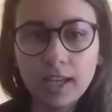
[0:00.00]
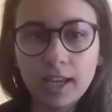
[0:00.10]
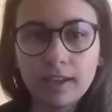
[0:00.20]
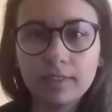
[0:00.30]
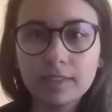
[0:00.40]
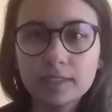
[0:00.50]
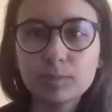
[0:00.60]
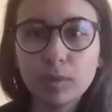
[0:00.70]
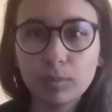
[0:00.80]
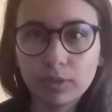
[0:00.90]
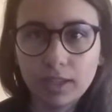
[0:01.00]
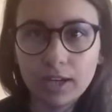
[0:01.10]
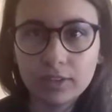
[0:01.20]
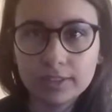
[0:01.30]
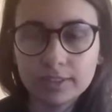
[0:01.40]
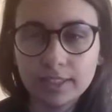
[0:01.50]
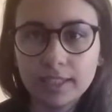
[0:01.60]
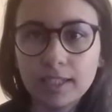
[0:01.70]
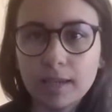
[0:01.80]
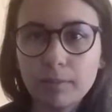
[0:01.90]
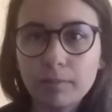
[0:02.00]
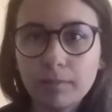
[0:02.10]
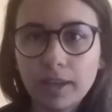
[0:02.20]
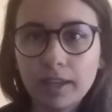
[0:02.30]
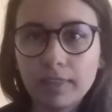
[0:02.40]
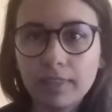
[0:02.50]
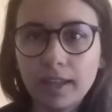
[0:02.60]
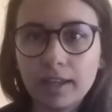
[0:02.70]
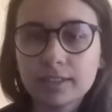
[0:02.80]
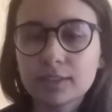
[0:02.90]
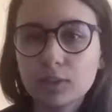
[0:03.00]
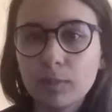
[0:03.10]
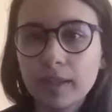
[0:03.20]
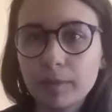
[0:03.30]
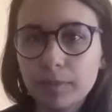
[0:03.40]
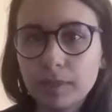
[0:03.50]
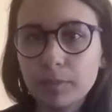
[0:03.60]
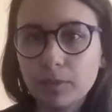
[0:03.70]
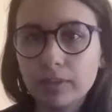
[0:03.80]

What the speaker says: And this popularity made that so many people